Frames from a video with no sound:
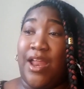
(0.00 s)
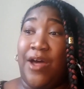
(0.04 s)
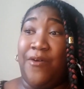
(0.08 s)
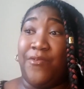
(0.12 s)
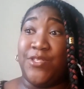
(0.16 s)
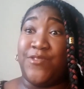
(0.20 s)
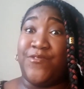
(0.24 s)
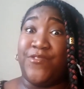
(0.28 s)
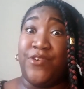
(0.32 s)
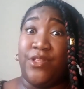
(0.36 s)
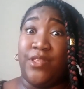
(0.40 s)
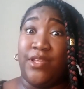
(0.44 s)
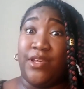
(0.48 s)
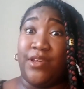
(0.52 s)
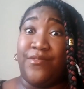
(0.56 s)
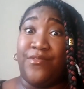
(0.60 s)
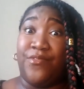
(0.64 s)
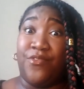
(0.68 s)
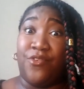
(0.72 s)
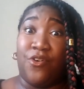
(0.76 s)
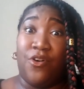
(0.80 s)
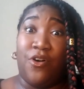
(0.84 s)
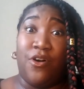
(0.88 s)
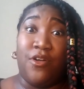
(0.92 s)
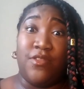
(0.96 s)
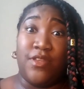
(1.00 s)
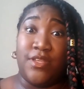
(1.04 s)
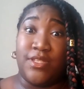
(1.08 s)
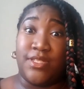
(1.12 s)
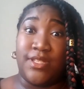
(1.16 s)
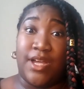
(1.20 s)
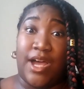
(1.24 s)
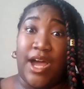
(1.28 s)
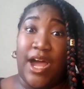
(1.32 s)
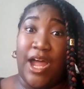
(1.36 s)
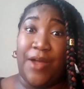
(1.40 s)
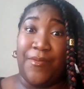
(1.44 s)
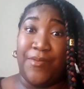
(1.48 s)
I was feeling for all this
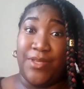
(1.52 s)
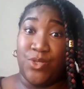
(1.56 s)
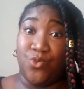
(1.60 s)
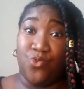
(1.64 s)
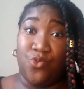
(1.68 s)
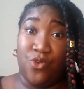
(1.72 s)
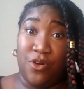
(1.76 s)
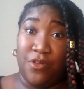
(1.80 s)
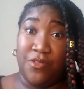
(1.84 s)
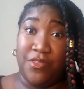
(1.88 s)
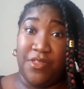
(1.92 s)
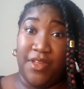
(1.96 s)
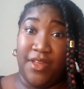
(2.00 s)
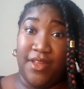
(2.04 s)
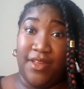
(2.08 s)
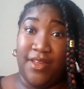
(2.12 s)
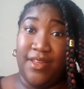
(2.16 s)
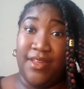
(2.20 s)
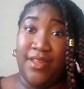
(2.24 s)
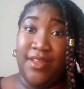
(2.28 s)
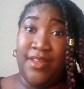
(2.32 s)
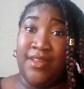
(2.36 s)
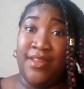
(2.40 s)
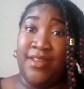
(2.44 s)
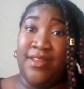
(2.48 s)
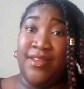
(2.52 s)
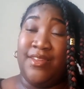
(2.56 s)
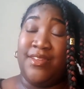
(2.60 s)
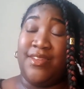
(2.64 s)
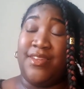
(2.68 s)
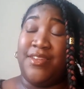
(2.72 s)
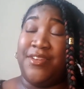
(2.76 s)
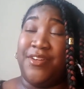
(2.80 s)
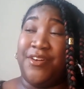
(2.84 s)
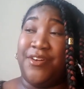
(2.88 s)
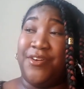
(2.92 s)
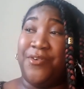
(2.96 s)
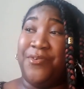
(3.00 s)
time was worth it.
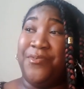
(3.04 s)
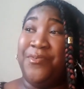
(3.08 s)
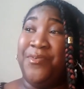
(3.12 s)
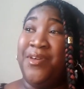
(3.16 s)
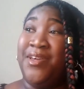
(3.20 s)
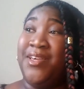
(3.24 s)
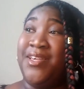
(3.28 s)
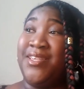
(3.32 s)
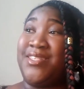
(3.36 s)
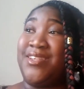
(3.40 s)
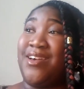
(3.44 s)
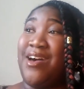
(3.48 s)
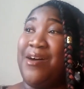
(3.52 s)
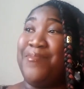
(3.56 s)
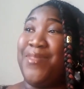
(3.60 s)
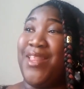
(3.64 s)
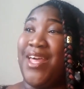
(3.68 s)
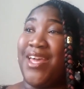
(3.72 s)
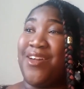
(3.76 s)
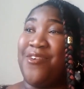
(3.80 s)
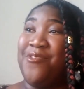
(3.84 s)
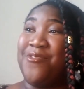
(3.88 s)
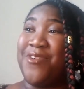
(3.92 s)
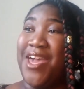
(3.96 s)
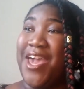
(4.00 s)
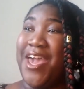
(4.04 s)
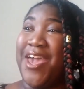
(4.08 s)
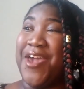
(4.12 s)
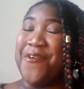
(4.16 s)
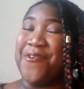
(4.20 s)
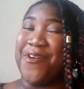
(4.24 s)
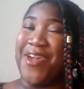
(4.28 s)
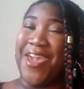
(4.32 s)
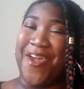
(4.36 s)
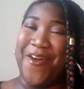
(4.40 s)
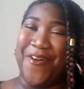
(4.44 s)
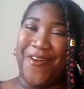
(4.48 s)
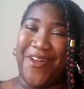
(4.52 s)
So I'm like,
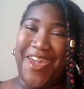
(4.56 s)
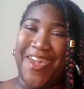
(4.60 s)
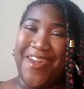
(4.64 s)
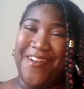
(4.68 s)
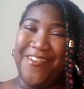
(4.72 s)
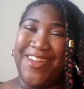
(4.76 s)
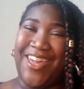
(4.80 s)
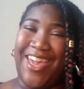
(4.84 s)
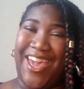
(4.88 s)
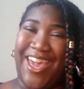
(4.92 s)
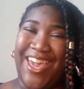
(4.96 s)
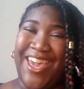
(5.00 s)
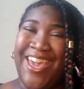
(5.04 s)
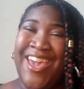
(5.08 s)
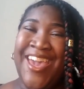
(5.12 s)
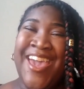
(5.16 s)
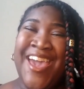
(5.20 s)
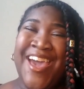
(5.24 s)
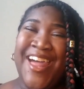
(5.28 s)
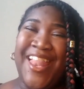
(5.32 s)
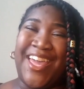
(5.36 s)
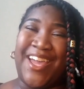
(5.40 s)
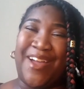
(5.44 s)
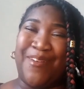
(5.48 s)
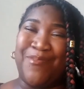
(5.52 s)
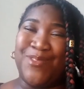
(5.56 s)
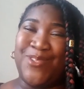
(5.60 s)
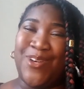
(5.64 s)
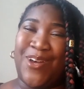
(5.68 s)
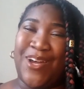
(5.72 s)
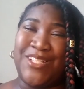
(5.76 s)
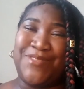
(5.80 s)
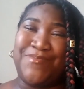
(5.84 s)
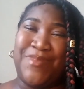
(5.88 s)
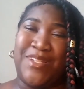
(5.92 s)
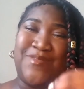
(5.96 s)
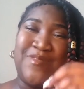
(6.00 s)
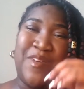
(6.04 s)
okay. Like, I'm
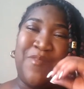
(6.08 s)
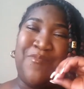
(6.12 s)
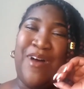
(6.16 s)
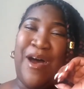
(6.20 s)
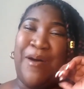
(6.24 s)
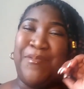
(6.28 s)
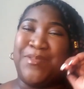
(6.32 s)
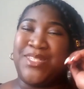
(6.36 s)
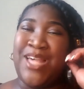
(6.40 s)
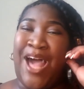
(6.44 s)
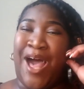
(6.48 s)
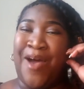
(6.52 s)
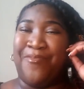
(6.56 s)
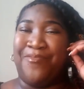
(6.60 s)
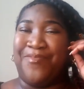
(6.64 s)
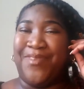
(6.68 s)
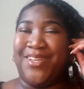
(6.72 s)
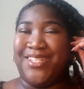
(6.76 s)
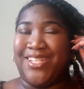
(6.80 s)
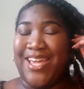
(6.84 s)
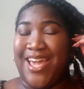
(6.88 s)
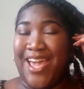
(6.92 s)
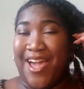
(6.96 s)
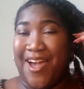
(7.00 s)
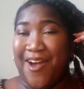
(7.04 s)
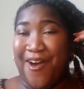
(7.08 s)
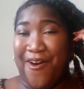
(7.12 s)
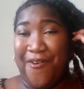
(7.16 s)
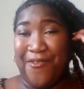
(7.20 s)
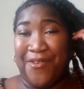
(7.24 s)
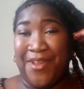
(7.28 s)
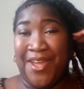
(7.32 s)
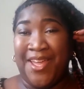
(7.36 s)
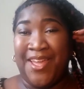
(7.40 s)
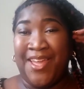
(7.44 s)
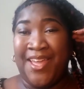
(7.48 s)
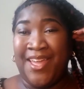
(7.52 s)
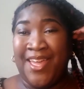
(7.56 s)
talking to my mom's calming me
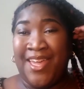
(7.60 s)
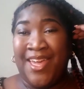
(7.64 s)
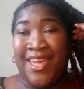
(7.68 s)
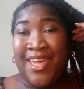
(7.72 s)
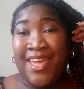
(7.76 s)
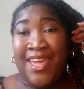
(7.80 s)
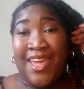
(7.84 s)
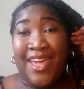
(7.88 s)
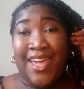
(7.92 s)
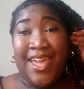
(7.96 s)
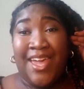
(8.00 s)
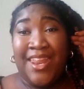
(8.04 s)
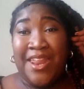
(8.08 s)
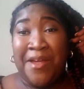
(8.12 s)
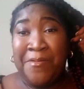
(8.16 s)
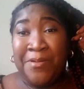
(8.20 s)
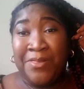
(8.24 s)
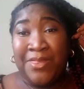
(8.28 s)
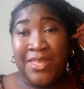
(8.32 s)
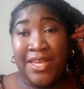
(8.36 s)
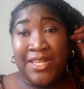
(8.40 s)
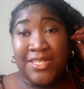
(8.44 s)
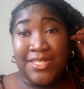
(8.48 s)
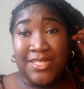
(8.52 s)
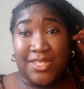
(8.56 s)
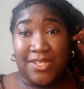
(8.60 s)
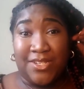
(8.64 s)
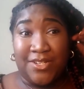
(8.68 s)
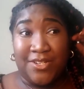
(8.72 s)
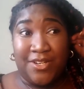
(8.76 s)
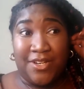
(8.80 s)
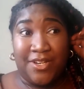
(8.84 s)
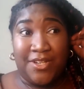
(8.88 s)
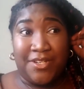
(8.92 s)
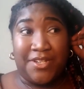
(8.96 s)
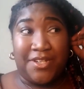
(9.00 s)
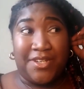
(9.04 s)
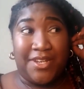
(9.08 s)
down, and everything's
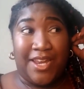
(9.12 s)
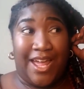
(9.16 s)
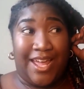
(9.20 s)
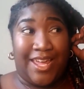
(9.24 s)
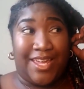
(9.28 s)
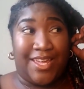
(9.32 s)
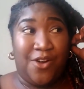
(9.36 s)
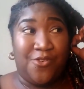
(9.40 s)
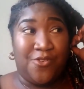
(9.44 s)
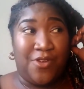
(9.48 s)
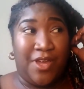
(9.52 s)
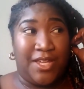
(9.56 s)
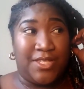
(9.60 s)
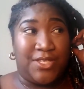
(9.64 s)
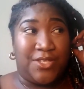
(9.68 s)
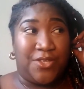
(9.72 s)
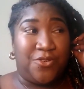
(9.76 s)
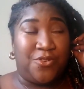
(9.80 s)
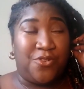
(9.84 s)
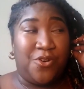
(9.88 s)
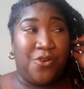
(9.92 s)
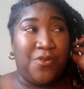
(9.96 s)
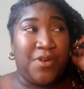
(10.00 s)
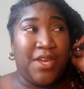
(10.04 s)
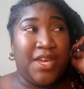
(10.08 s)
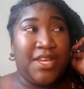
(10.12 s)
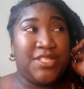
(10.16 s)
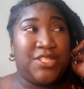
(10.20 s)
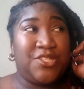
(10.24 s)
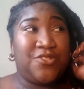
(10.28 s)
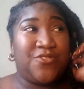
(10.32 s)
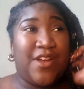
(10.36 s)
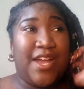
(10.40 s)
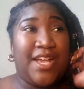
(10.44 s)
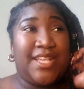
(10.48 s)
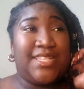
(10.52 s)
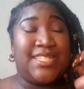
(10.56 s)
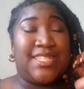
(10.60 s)
good. And like, okay, so you go get
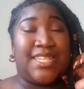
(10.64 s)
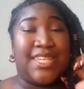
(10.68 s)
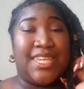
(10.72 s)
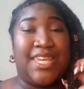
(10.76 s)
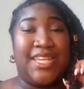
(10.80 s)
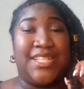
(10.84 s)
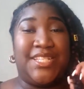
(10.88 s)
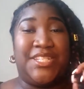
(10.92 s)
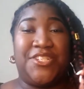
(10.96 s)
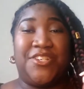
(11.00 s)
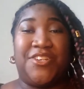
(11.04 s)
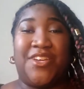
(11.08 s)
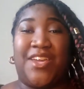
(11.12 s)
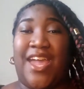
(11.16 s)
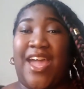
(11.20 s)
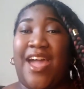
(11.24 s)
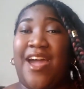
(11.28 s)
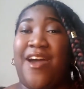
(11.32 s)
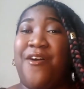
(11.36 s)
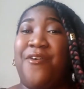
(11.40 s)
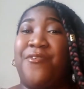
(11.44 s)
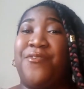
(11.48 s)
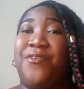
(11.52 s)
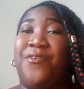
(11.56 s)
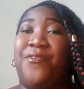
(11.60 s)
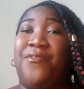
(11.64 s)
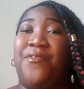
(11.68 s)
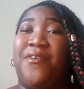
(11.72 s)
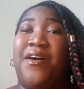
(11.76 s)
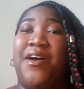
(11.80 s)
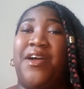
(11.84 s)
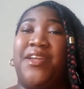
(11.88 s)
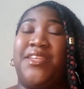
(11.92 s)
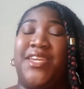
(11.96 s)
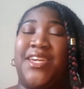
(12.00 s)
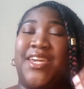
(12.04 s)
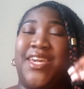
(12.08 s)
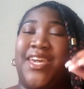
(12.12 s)
dressed, you get your gown
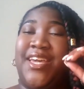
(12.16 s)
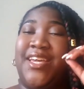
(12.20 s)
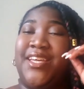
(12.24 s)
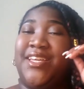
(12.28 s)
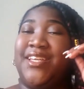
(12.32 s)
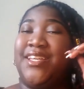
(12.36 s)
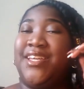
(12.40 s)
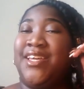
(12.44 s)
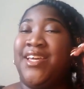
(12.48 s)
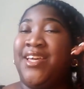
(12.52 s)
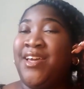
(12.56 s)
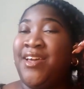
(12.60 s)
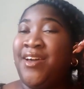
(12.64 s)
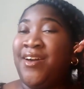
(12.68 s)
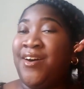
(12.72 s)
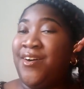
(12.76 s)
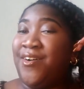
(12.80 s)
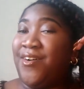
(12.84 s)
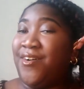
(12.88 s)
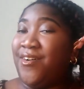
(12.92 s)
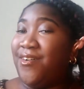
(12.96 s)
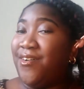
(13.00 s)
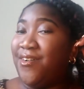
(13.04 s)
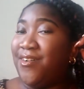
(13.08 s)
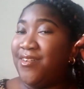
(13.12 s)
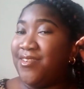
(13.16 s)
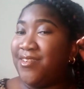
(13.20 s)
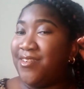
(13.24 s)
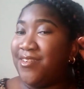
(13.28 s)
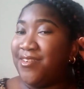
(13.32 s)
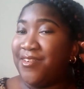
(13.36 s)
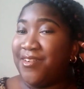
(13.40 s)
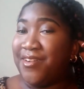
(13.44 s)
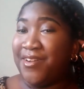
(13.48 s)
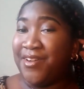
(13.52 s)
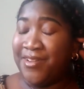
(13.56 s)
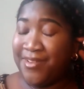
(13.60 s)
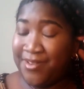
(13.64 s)
on, you get all
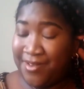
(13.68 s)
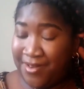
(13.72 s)
your